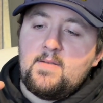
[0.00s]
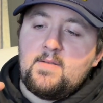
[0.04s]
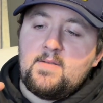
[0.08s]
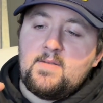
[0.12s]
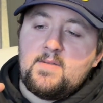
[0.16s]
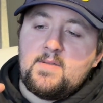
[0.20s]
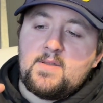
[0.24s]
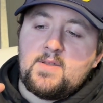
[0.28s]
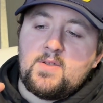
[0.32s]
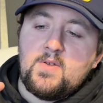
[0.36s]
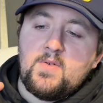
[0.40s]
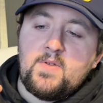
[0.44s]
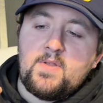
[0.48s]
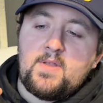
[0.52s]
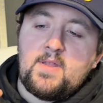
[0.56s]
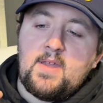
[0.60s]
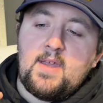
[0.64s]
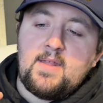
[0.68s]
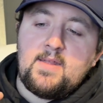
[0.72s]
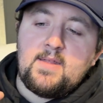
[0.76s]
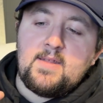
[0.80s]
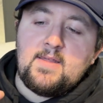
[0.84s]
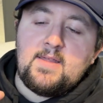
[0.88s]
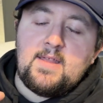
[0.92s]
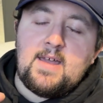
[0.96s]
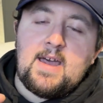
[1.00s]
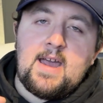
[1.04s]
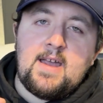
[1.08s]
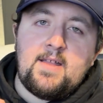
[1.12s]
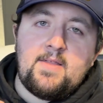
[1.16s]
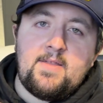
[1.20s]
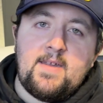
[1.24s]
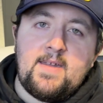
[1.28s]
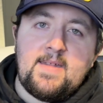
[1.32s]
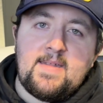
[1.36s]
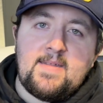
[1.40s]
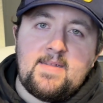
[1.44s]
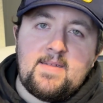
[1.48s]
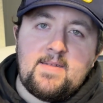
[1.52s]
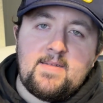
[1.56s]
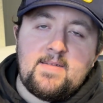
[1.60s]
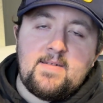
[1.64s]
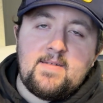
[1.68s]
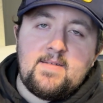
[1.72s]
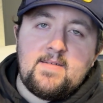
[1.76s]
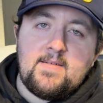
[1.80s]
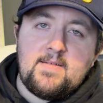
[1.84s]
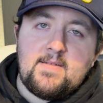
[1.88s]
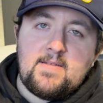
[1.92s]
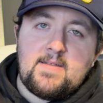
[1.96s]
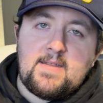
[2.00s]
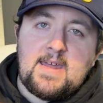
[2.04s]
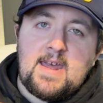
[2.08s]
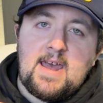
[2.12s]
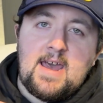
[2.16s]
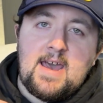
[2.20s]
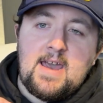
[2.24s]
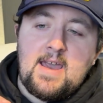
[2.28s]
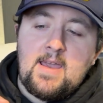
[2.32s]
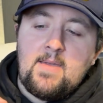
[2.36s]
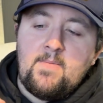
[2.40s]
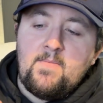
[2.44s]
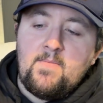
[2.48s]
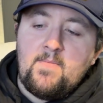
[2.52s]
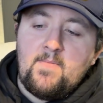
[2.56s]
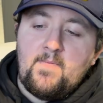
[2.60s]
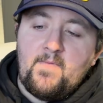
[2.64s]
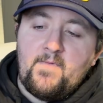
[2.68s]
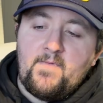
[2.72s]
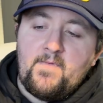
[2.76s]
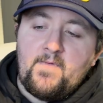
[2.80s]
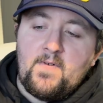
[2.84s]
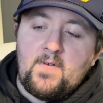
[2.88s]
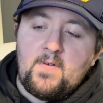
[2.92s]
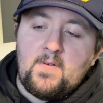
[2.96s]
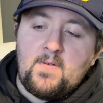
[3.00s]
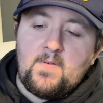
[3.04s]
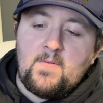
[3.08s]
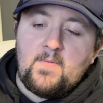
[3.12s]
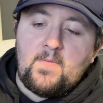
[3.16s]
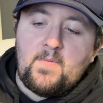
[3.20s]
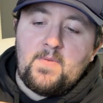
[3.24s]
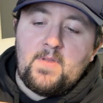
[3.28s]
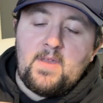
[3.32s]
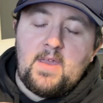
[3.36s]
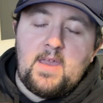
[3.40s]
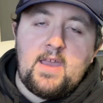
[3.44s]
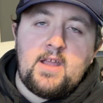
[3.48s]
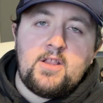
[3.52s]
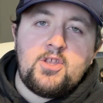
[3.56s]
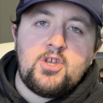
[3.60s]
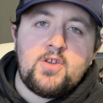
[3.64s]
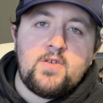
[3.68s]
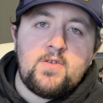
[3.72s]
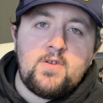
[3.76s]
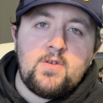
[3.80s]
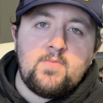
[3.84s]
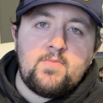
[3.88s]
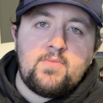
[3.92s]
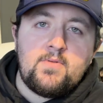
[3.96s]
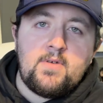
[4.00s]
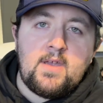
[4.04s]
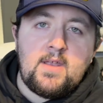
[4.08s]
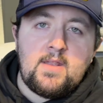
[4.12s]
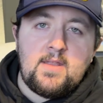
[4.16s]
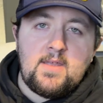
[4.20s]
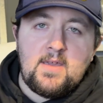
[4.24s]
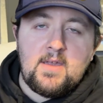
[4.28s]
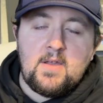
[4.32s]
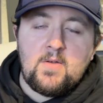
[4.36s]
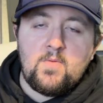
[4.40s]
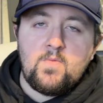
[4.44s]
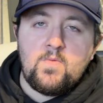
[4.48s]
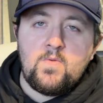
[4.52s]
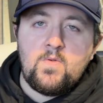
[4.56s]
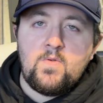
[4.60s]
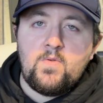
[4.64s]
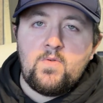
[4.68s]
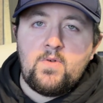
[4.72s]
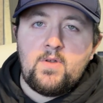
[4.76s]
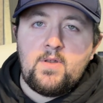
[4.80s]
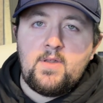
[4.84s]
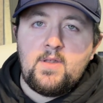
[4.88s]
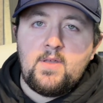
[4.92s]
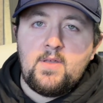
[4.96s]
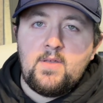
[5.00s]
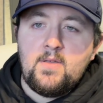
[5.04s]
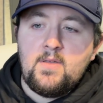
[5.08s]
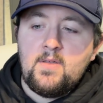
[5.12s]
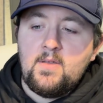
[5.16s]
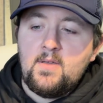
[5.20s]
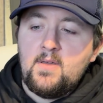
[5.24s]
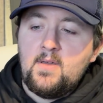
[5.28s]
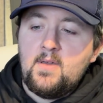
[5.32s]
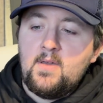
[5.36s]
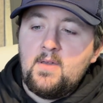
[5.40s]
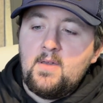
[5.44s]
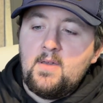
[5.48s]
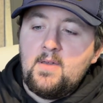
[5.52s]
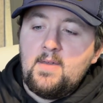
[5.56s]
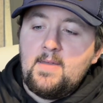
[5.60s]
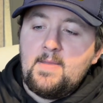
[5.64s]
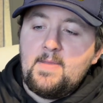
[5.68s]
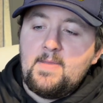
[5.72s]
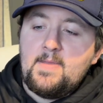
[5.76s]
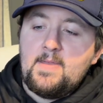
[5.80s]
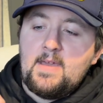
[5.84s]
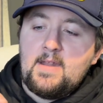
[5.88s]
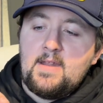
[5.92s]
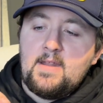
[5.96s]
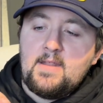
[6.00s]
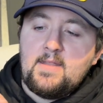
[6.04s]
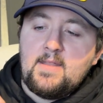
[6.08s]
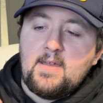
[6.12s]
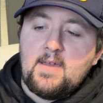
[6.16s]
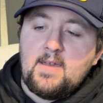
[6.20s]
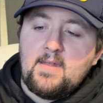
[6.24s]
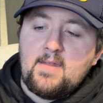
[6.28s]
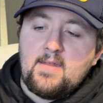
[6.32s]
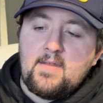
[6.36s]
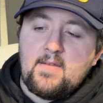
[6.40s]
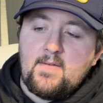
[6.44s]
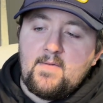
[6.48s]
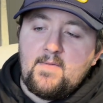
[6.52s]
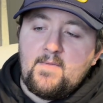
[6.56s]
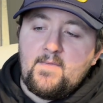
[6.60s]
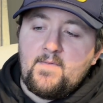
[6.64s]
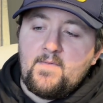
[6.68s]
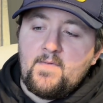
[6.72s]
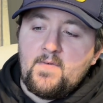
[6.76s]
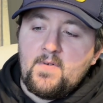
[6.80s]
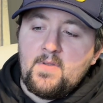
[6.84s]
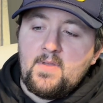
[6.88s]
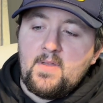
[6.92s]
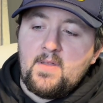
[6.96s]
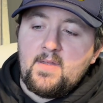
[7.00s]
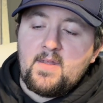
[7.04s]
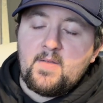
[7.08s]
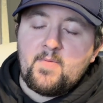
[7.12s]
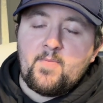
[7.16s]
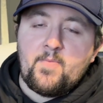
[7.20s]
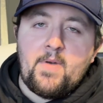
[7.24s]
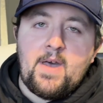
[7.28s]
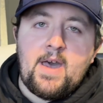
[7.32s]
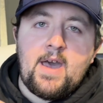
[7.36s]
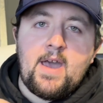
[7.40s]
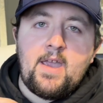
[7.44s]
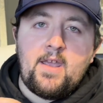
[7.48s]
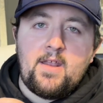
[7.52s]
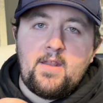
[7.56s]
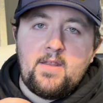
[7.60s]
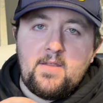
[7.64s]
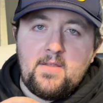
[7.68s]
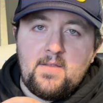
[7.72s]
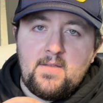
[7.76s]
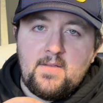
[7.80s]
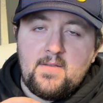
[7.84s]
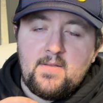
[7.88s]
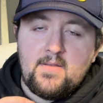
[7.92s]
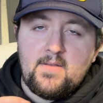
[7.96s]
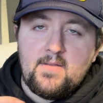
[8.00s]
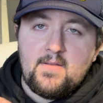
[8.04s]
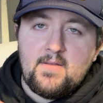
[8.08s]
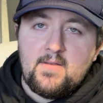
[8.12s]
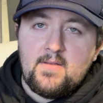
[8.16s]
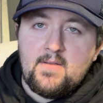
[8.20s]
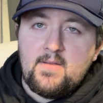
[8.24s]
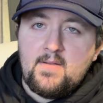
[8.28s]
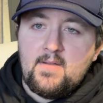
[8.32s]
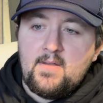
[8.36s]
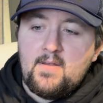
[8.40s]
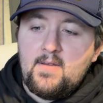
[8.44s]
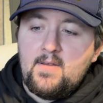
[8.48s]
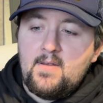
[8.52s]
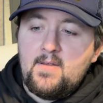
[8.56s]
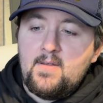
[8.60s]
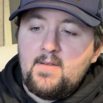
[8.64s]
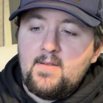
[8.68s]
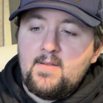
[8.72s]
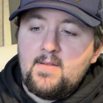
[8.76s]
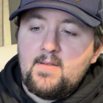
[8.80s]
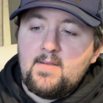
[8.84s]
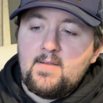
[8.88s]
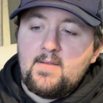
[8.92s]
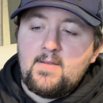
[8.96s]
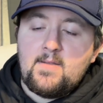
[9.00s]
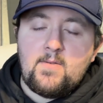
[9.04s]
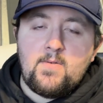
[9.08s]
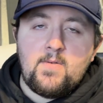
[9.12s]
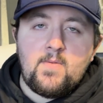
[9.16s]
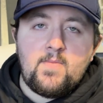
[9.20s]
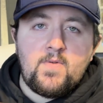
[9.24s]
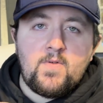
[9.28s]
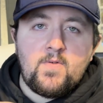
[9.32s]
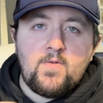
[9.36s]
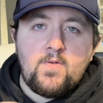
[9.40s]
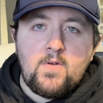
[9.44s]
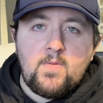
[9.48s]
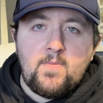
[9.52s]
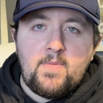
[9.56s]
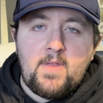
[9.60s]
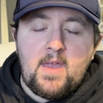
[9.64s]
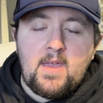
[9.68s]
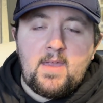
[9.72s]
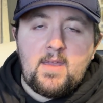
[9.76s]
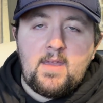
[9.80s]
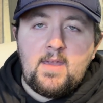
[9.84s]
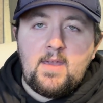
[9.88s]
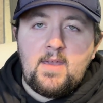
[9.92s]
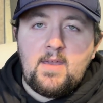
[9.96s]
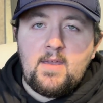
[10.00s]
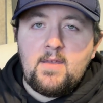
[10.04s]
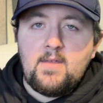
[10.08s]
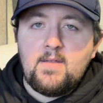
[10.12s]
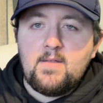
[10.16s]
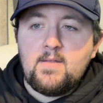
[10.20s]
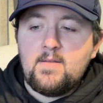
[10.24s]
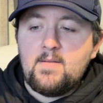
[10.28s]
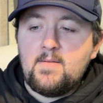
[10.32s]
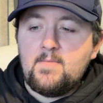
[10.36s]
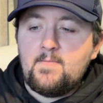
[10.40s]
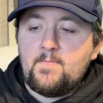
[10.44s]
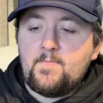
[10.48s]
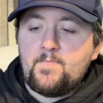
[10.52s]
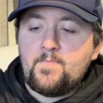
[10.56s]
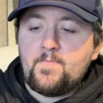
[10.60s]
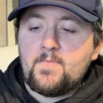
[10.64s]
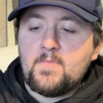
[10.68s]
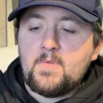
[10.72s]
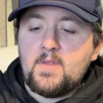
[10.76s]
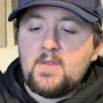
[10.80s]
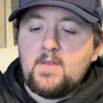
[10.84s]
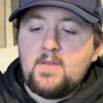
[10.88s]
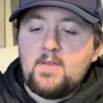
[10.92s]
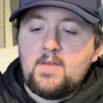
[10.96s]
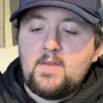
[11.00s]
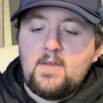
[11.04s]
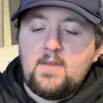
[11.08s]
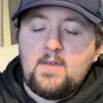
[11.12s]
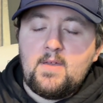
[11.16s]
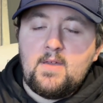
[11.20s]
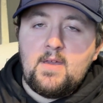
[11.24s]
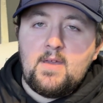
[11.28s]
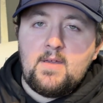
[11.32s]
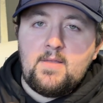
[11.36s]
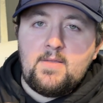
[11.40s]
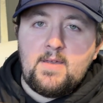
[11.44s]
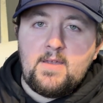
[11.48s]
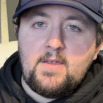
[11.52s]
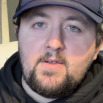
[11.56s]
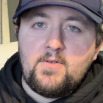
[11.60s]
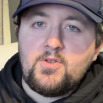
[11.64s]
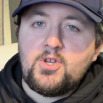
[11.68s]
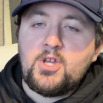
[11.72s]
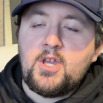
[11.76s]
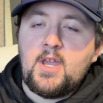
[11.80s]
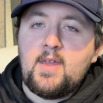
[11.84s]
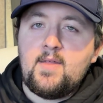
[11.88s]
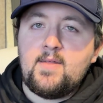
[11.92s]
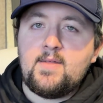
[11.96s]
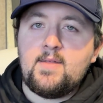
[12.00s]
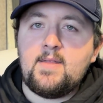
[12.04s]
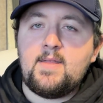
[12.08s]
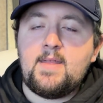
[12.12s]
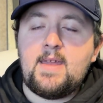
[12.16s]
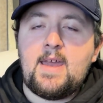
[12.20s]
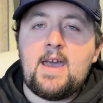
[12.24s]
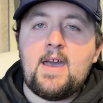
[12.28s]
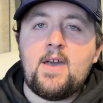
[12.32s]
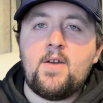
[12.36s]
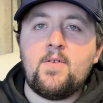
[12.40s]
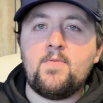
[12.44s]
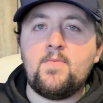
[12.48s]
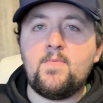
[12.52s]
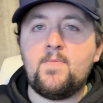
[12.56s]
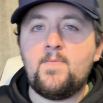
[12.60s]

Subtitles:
so it takes a lot less time for the edge of your blade to get ruined than it does for the spine to absorb that heat and let you chase it down.